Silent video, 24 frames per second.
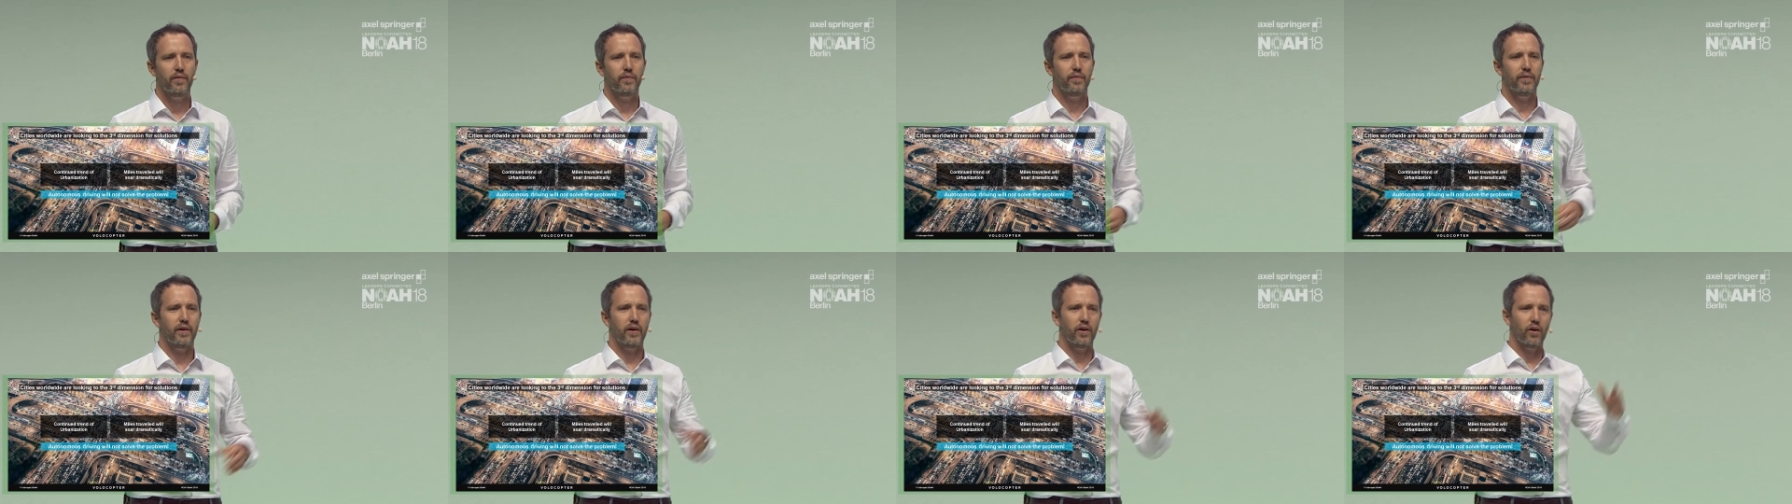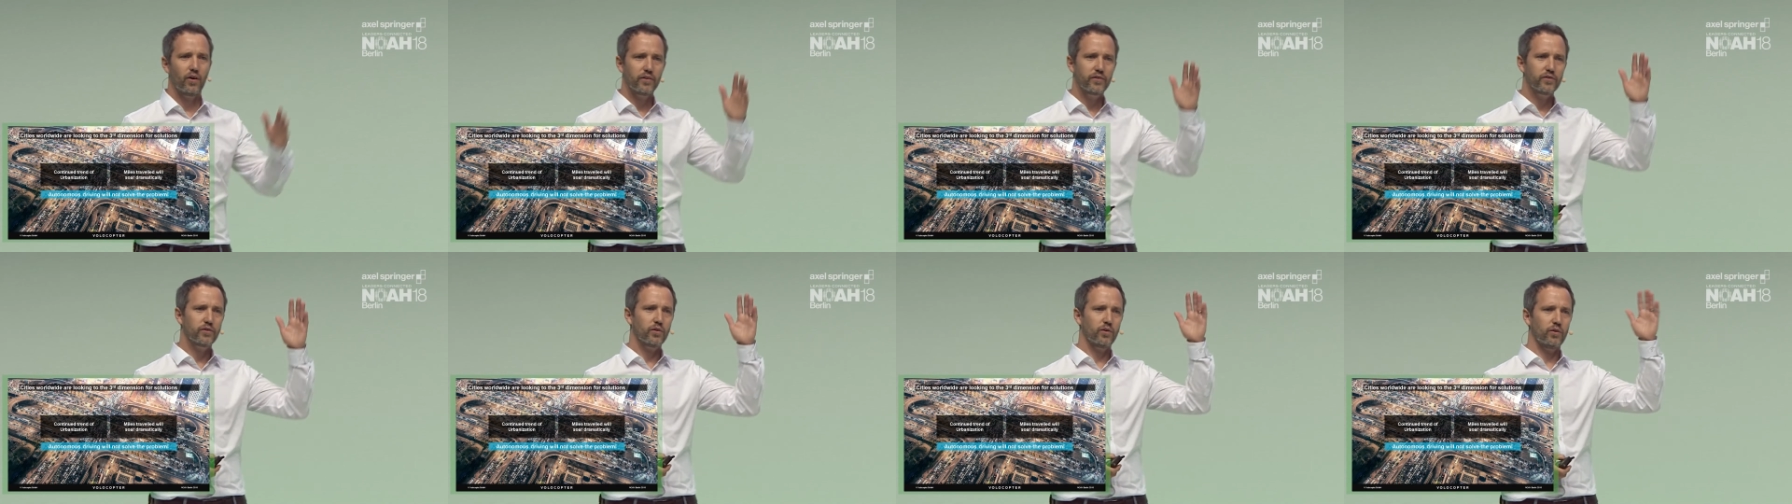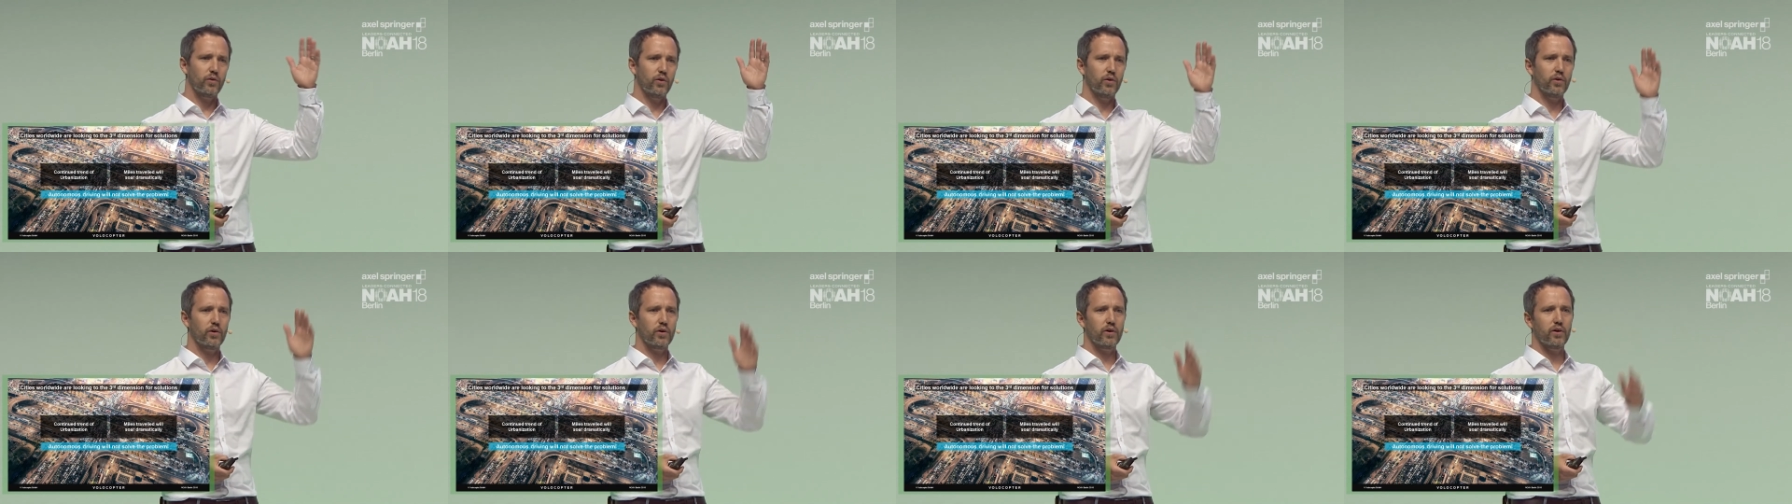they also
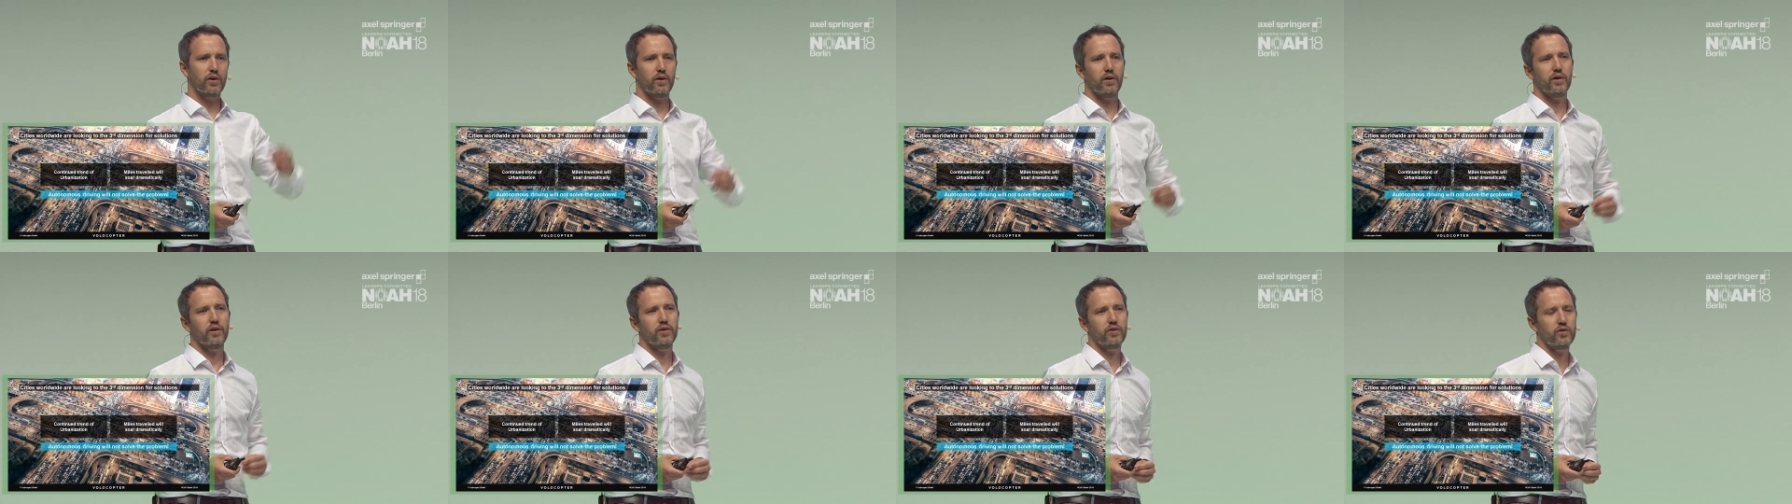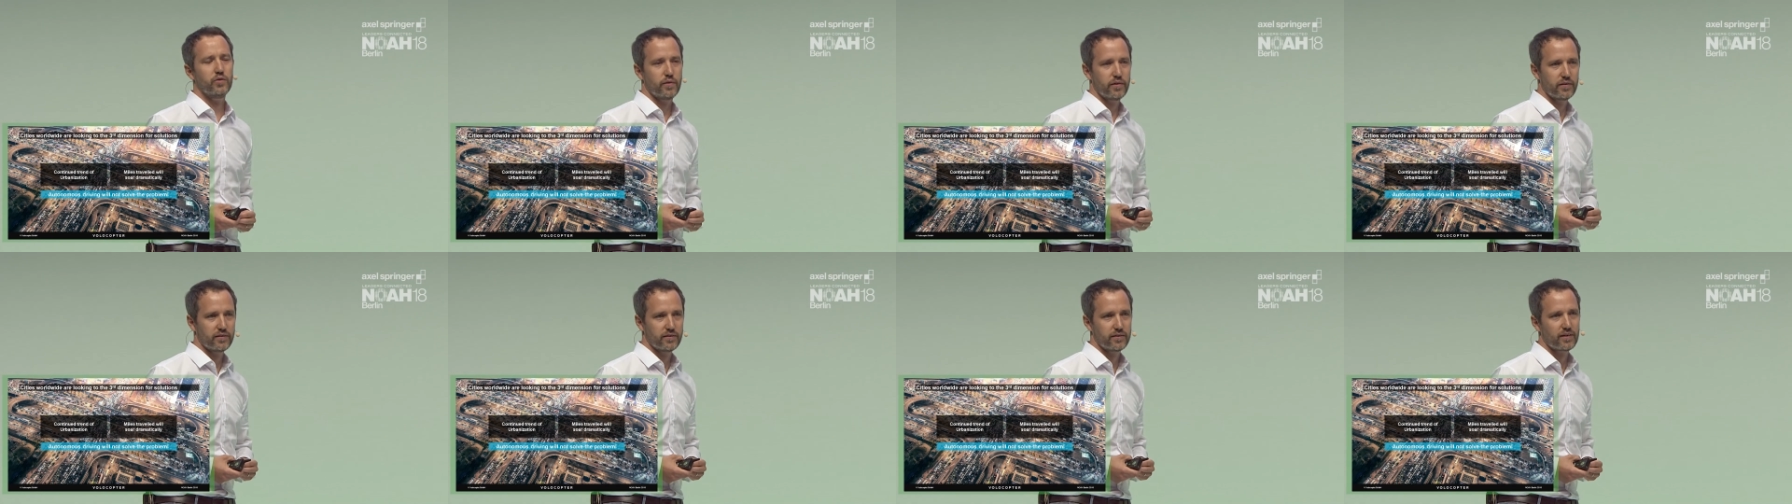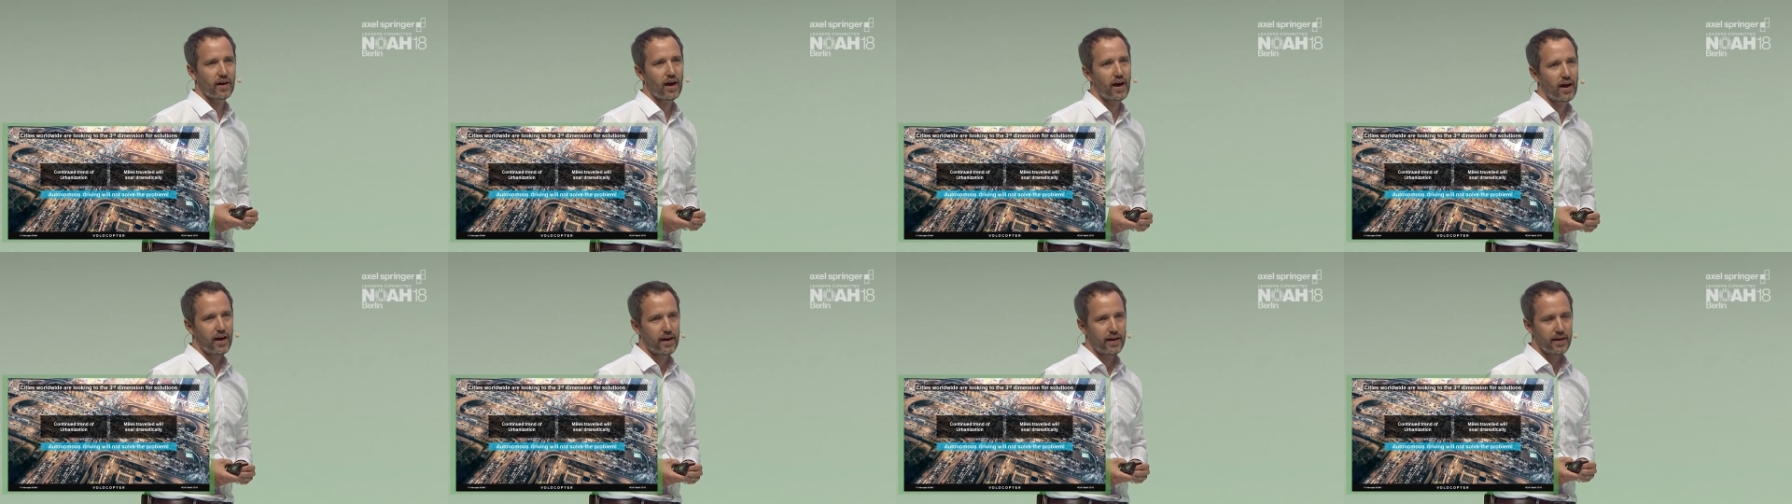look to the
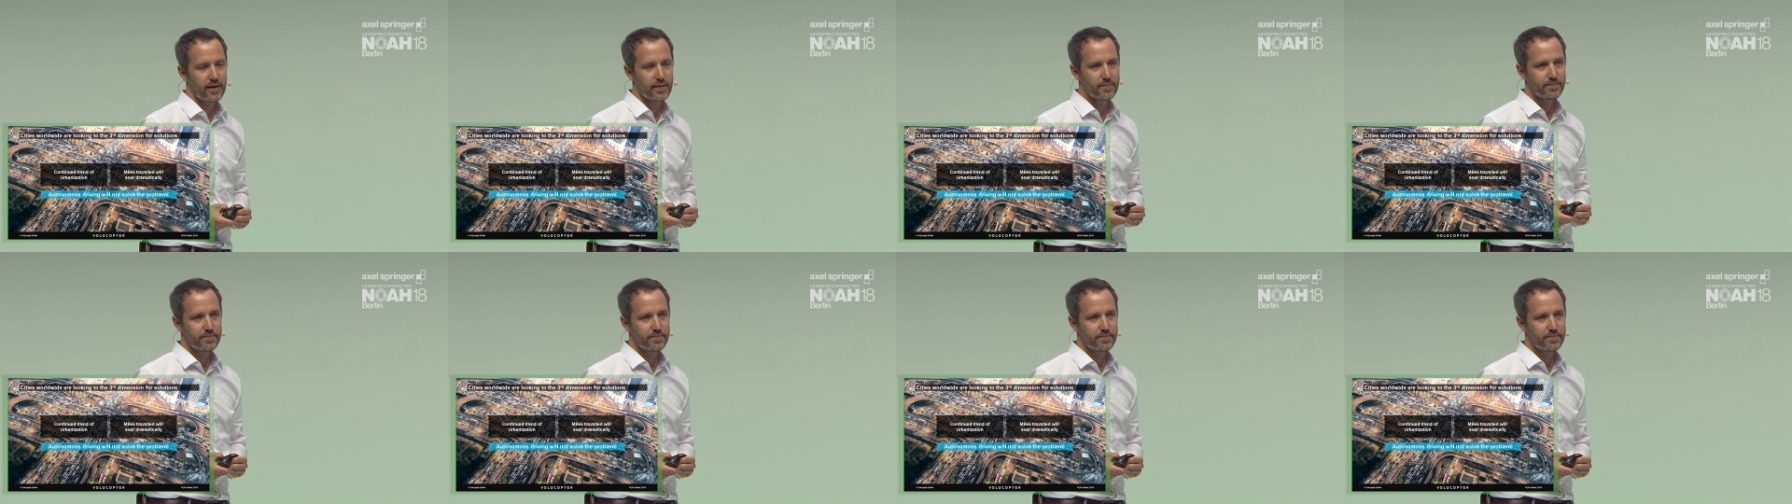sky.